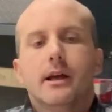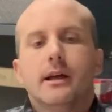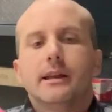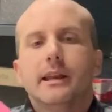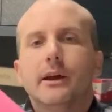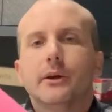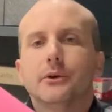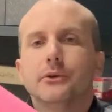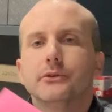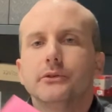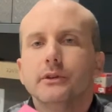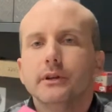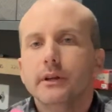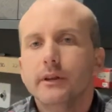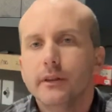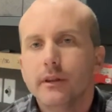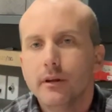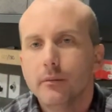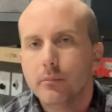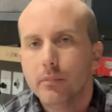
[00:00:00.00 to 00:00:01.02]
Now you'll see
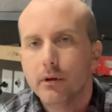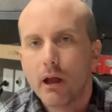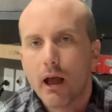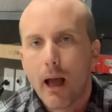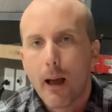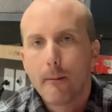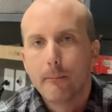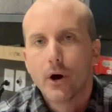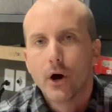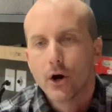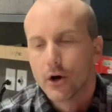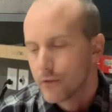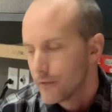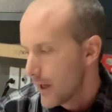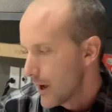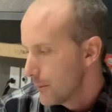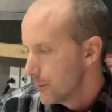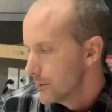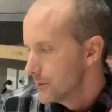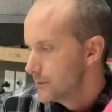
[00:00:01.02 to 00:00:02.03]
the part
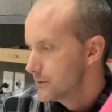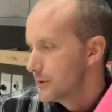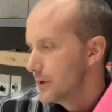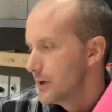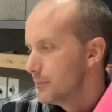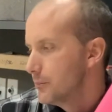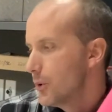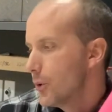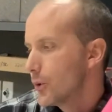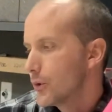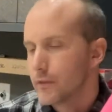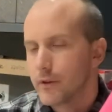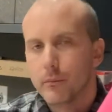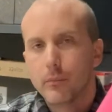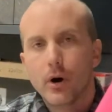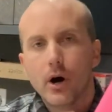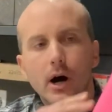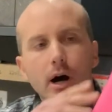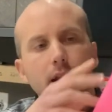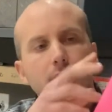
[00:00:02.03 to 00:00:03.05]
that was poured in the
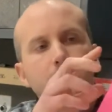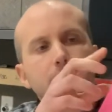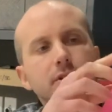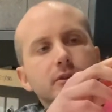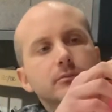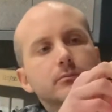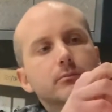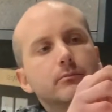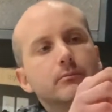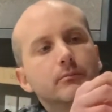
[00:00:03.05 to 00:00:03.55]
bottom is